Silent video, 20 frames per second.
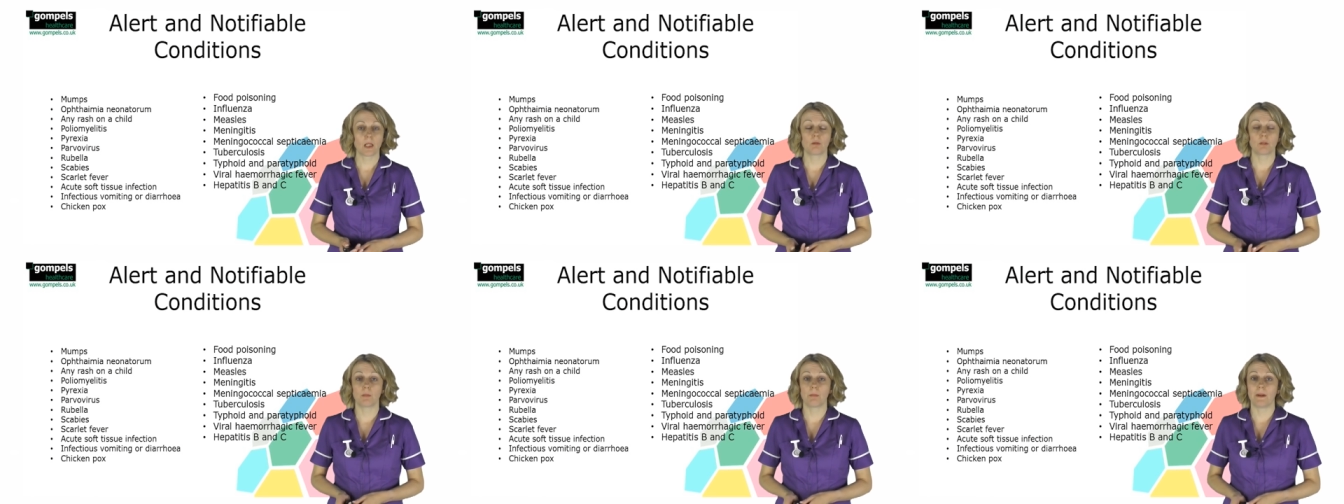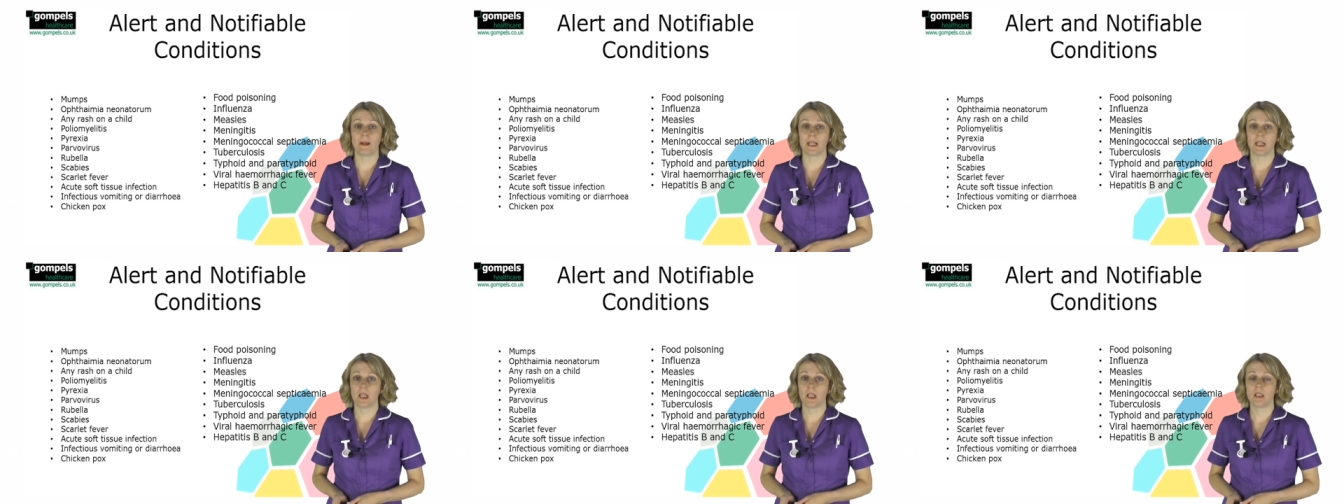
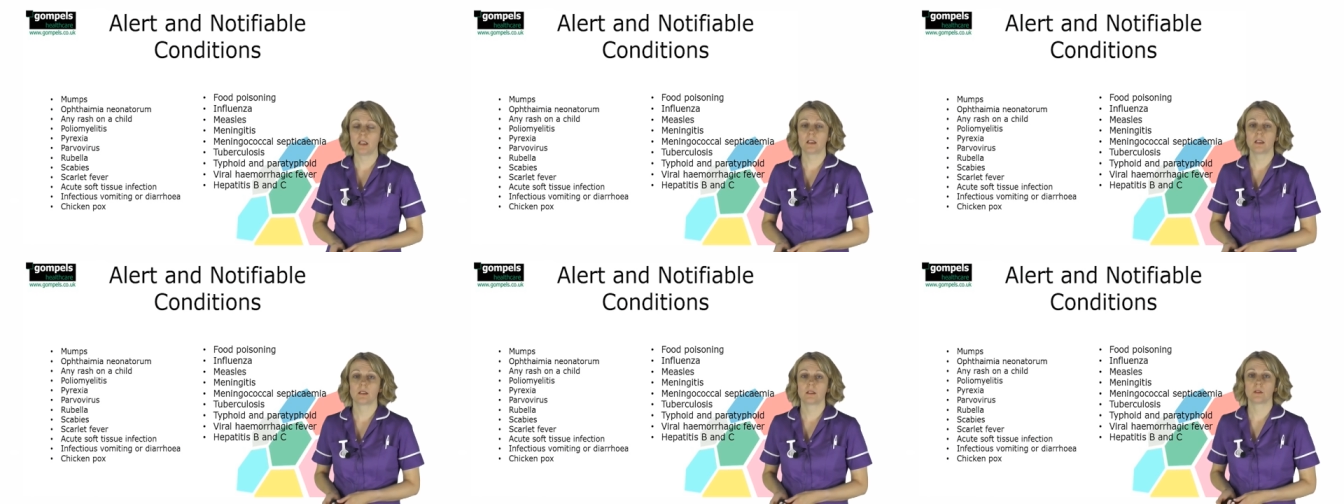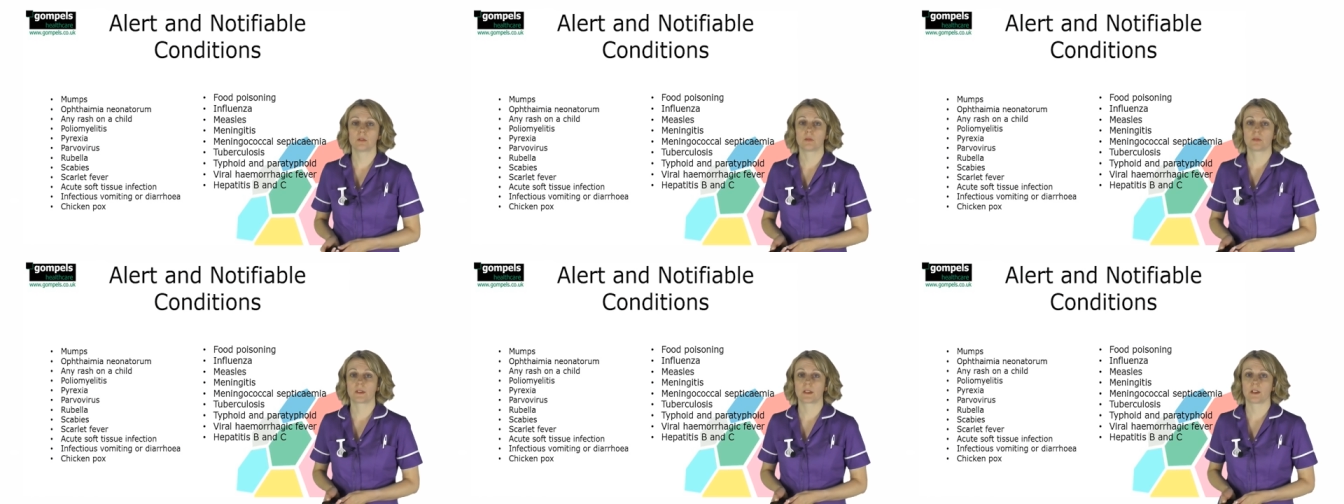Rubella,
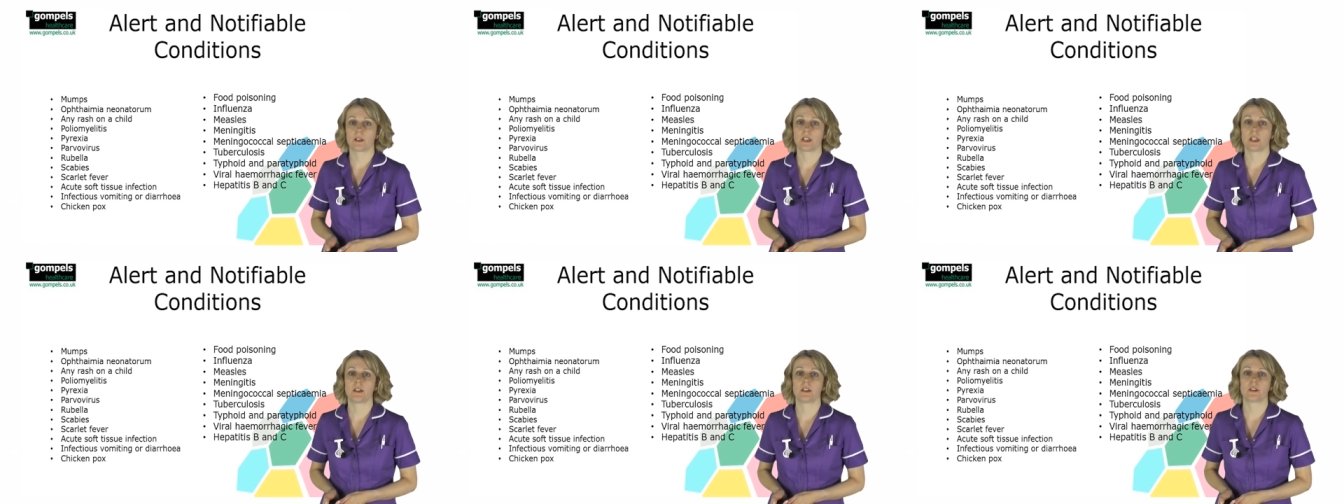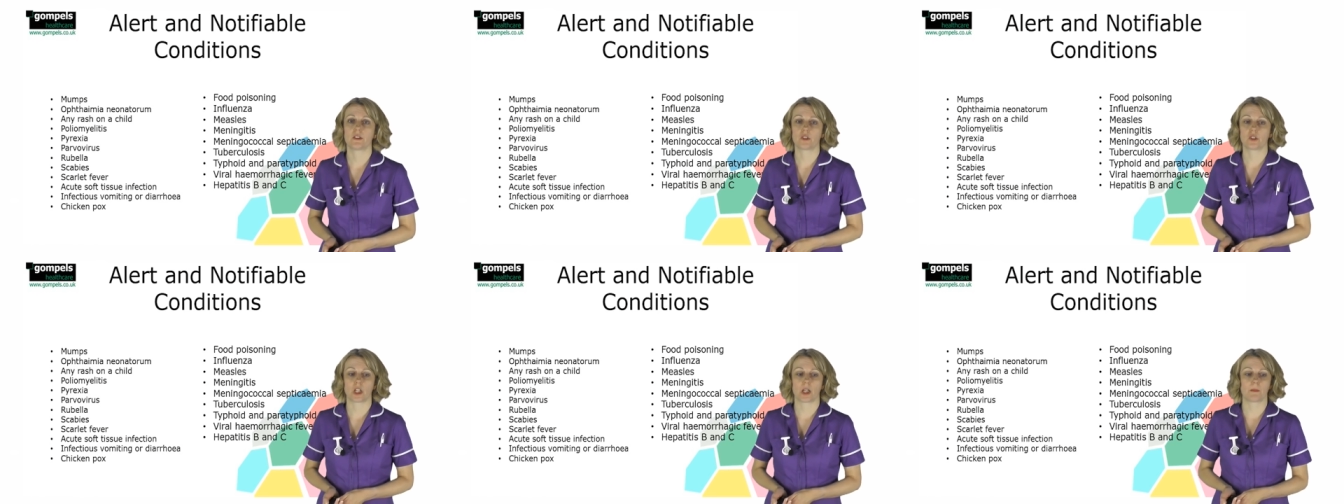also known
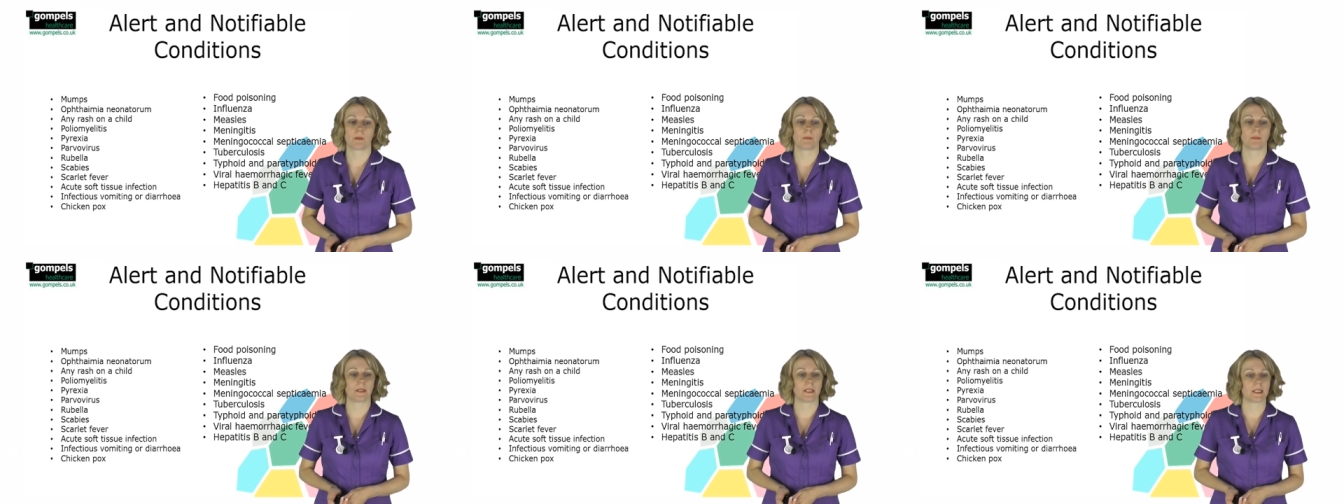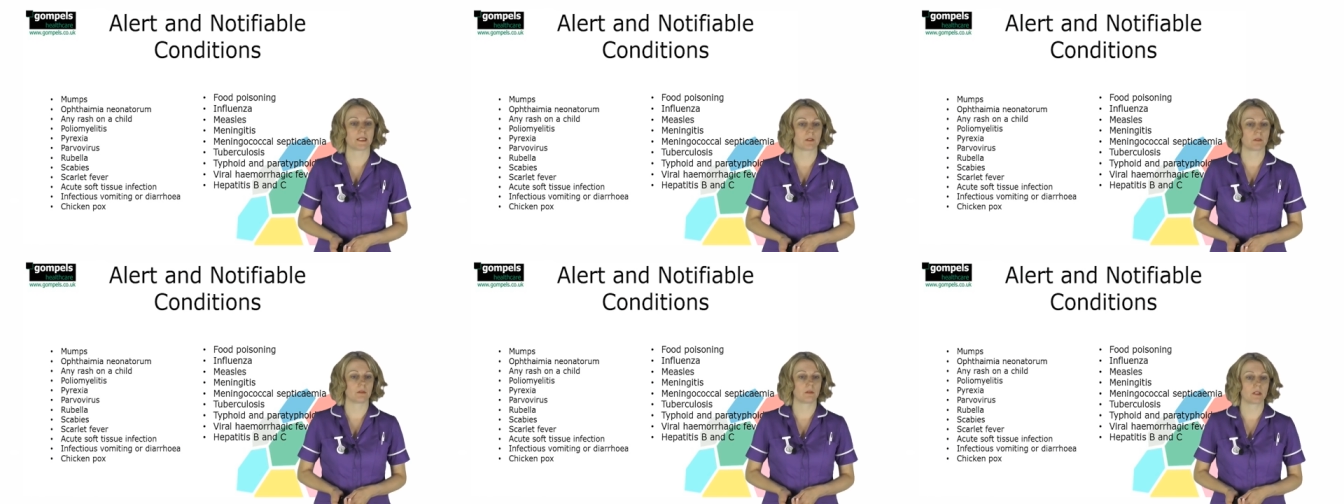as German
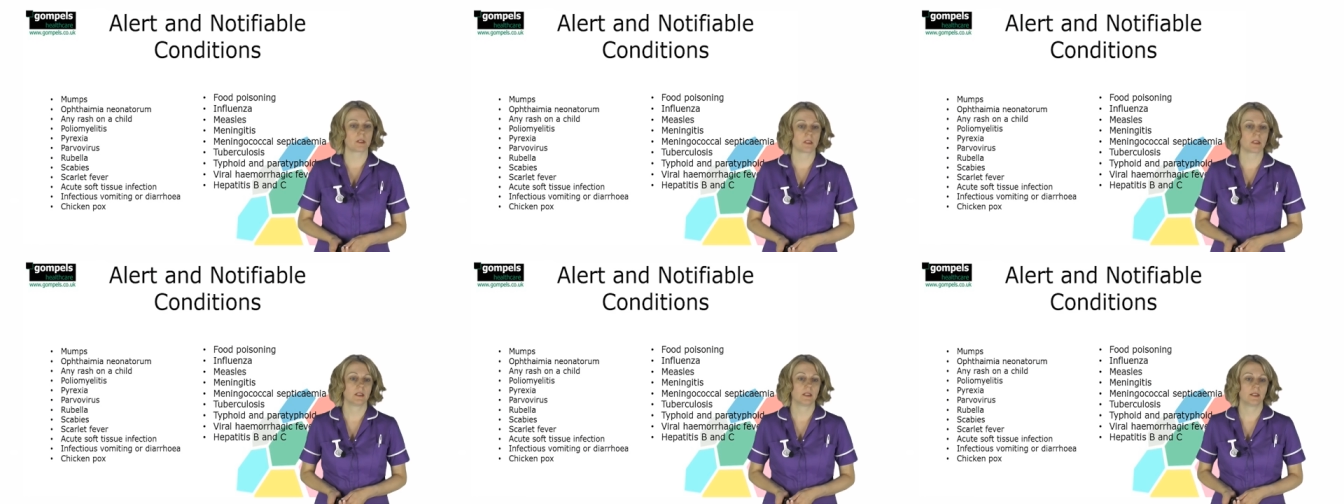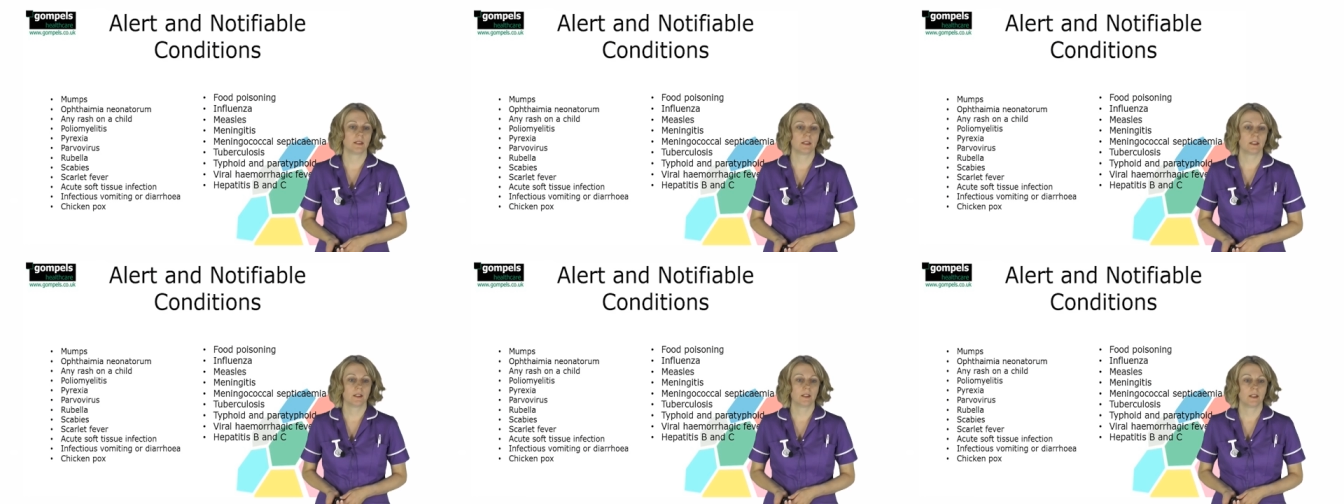measles.
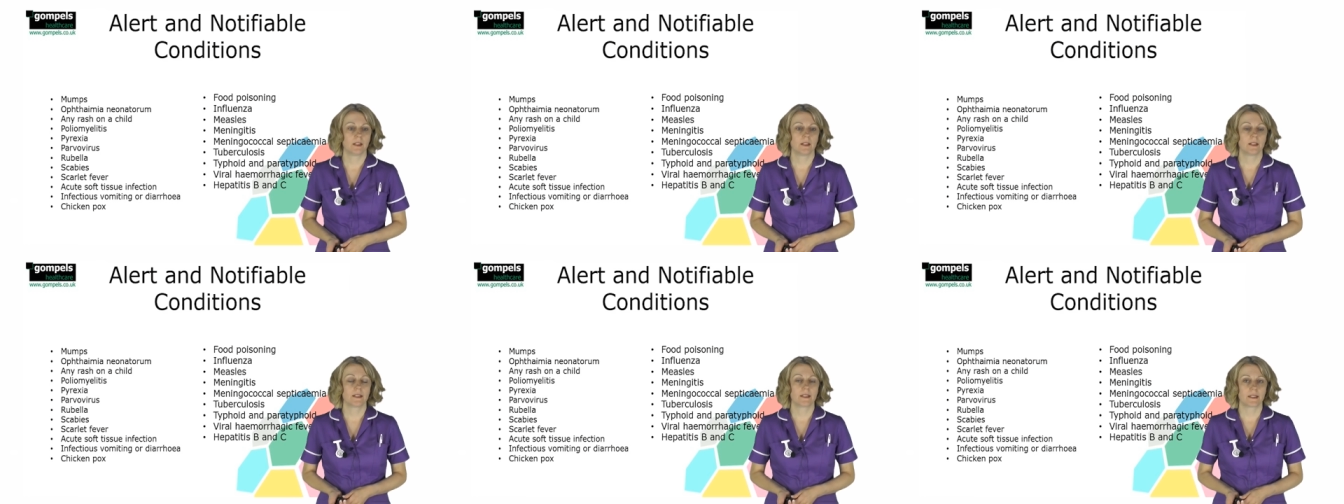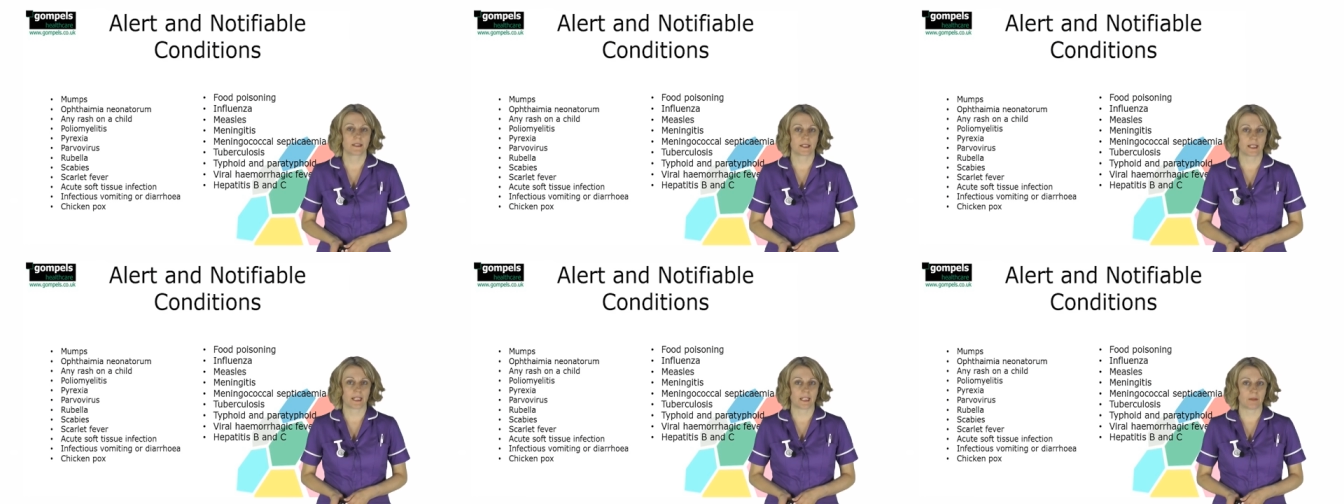
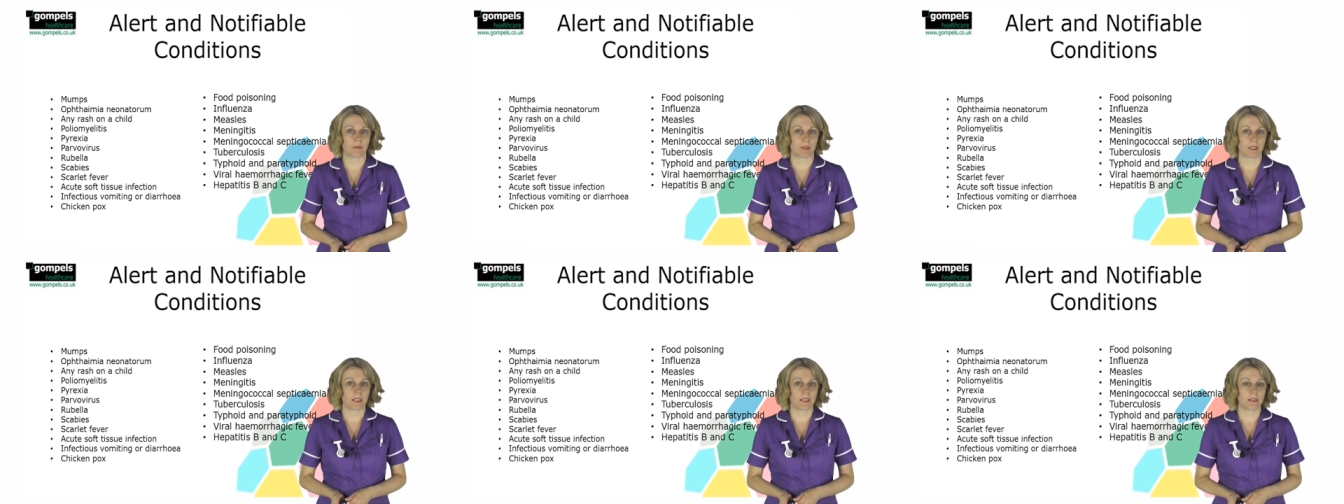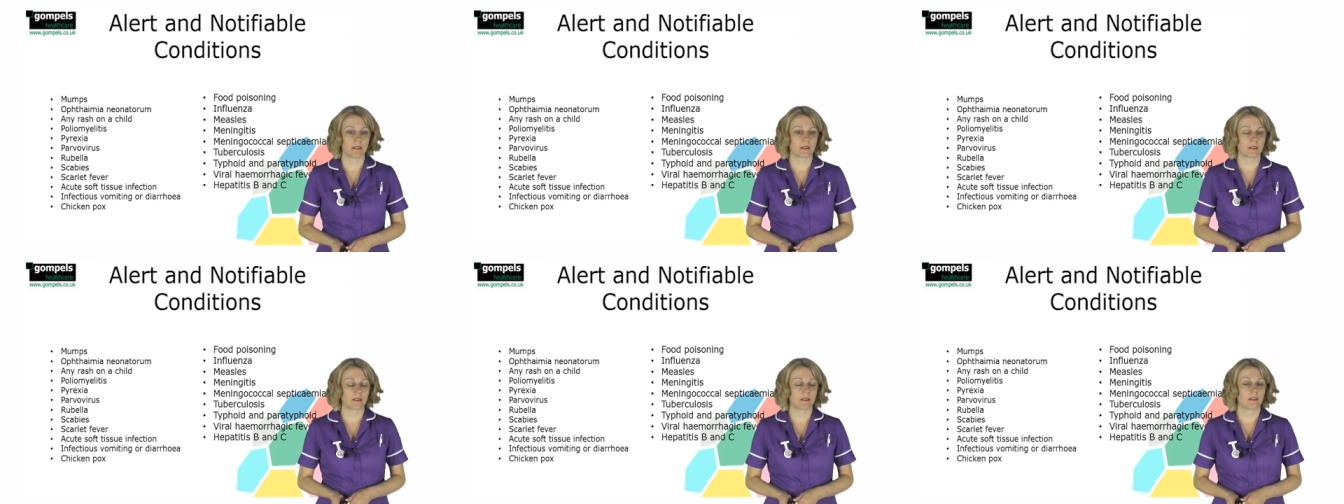
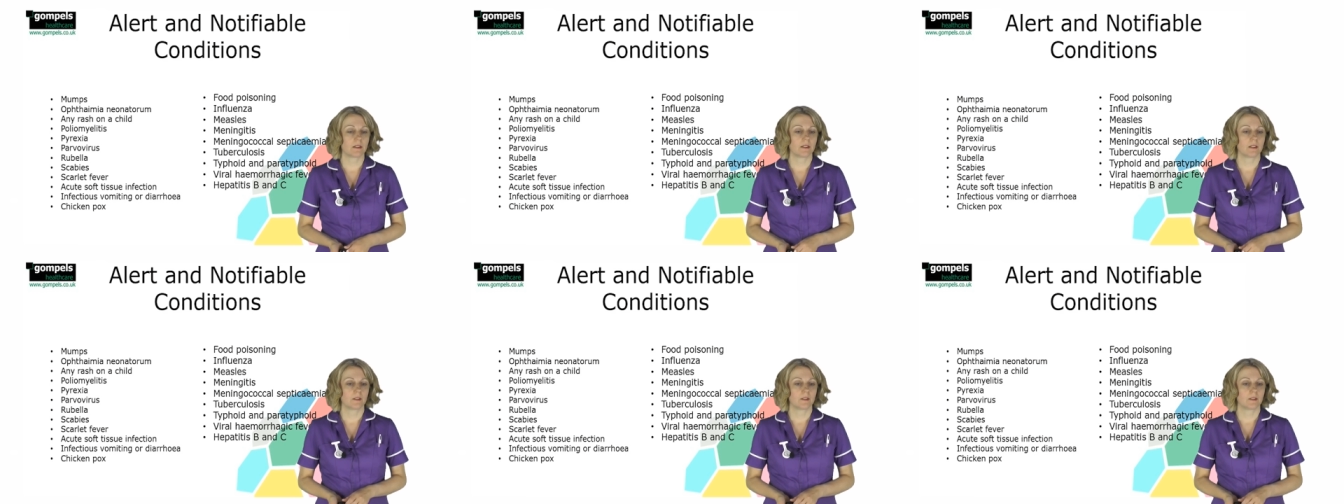Scabies.